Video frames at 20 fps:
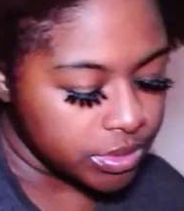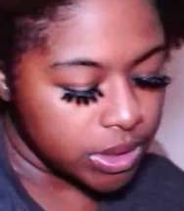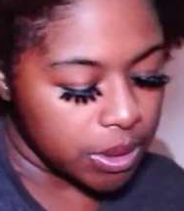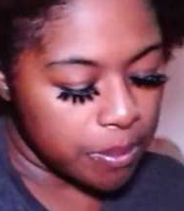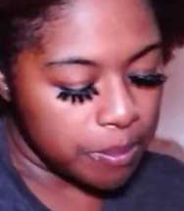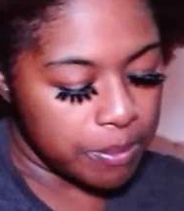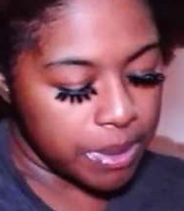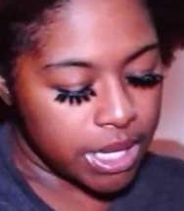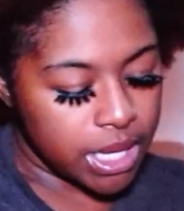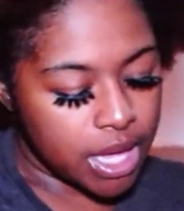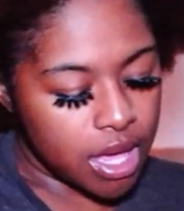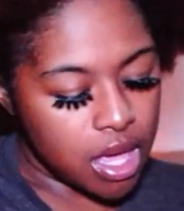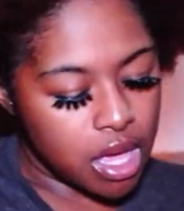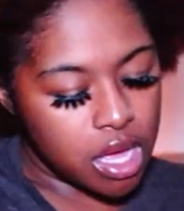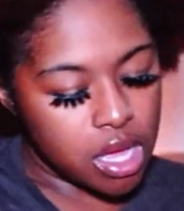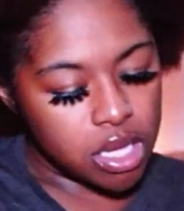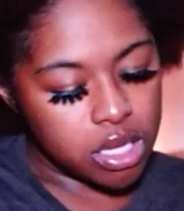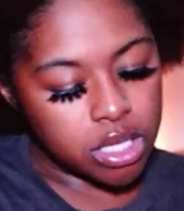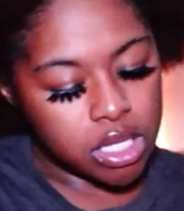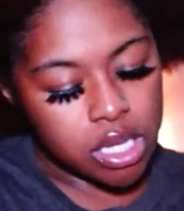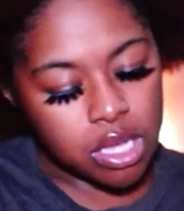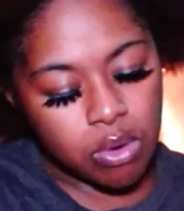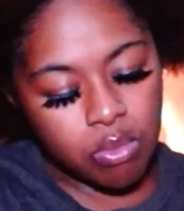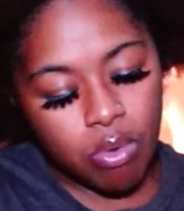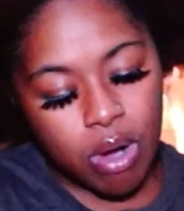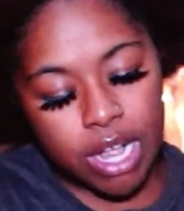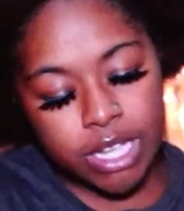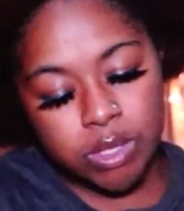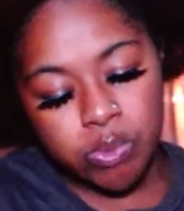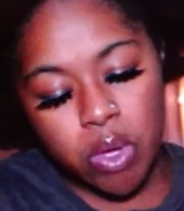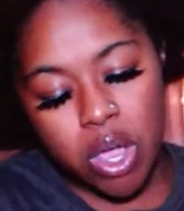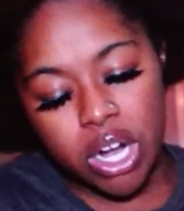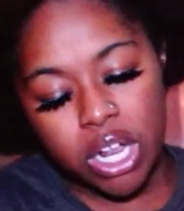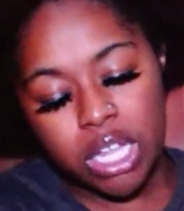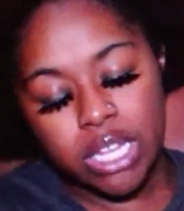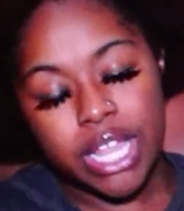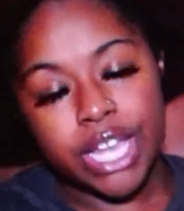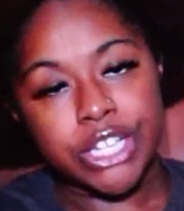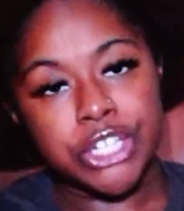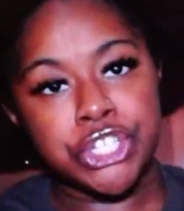Mielle Rice Water
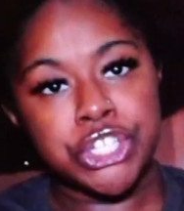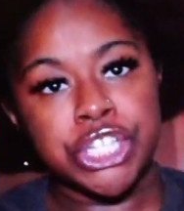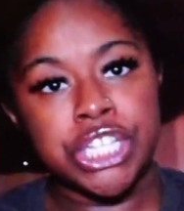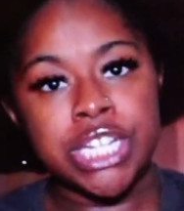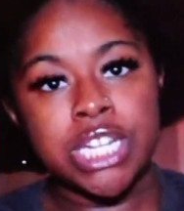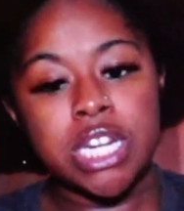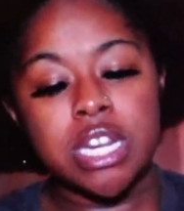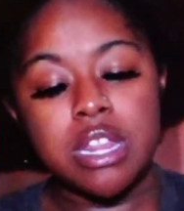Collection.